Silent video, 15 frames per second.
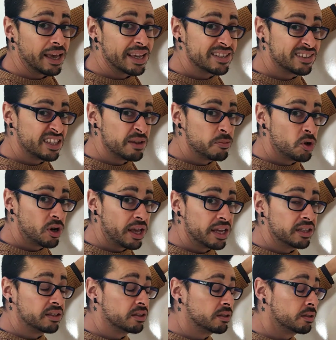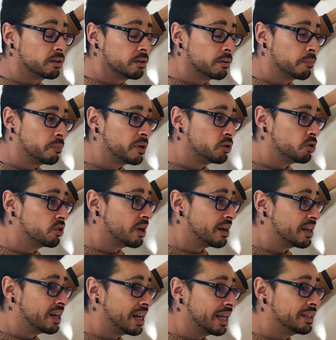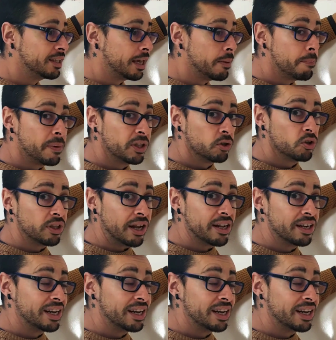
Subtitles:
stimulate pituitary gland, and pituitary